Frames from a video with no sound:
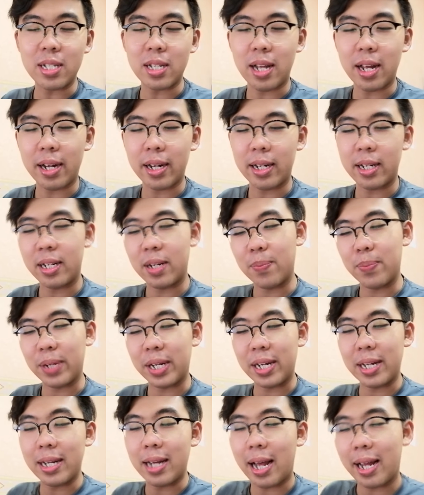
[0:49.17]
Like in the
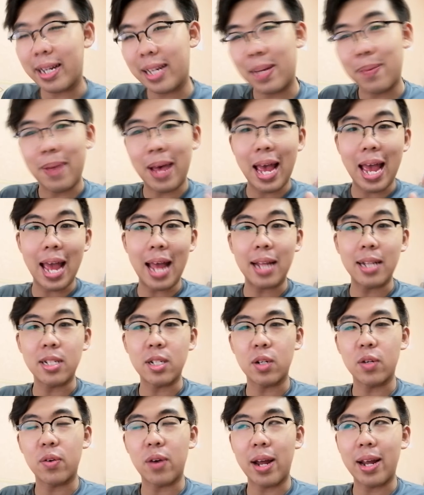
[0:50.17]
beginning, I keep
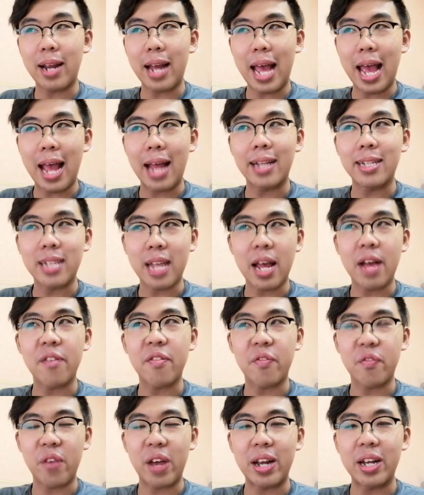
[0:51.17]
ants, alright, ants have
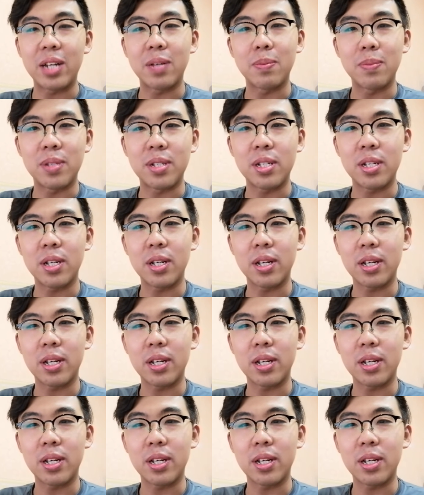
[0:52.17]
venoms